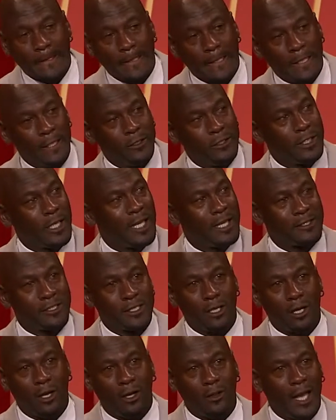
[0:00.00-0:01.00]
Uh, you guys
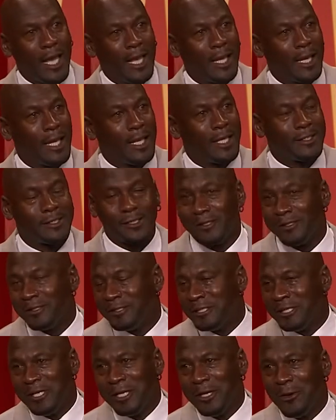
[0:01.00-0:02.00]
see all the highlights.
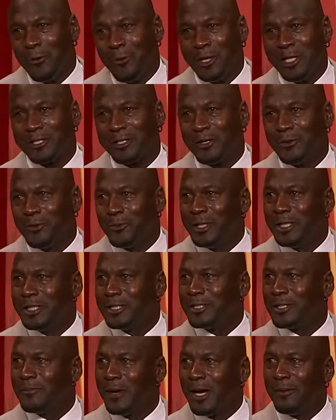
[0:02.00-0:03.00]
What is, what is
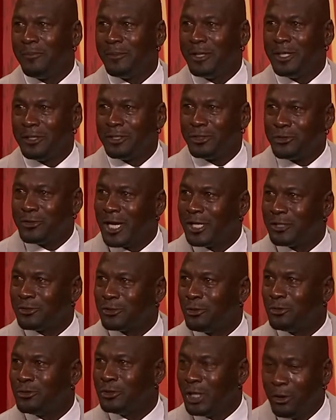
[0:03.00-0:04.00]
it about me that you guys
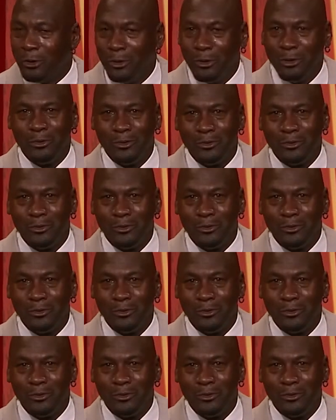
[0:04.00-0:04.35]
don't know?